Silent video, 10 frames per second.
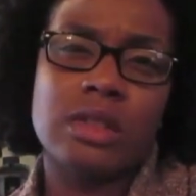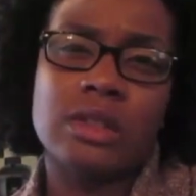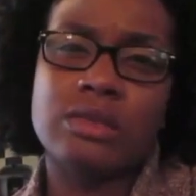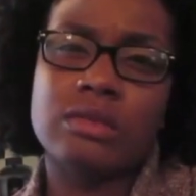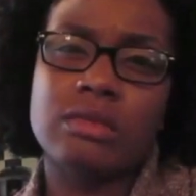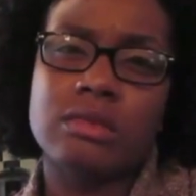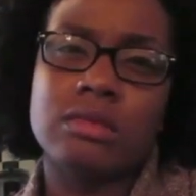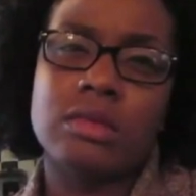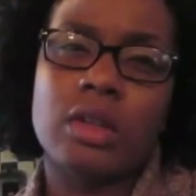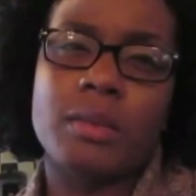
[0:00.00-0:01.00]
I've
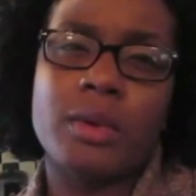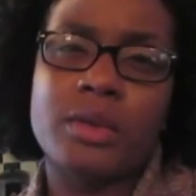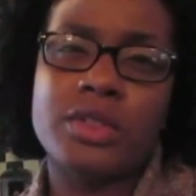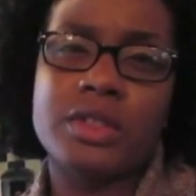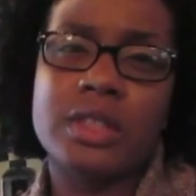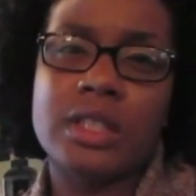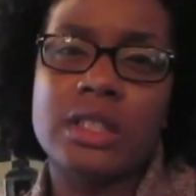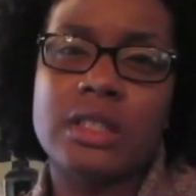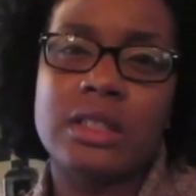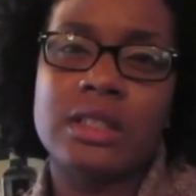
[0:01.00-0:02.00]
written and published several
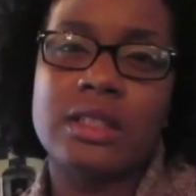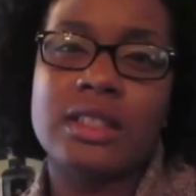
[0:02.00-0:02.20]
books.